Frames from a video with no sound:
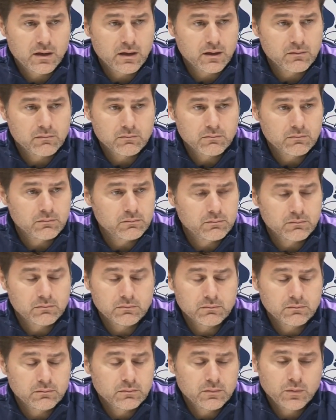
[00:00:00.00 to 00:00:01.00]

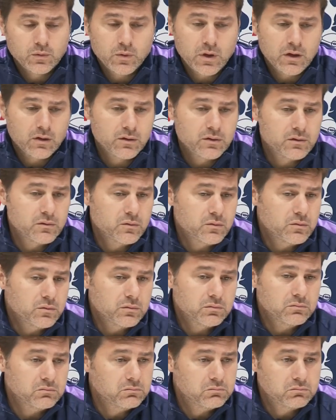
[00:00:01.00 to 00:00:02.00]
and we are going to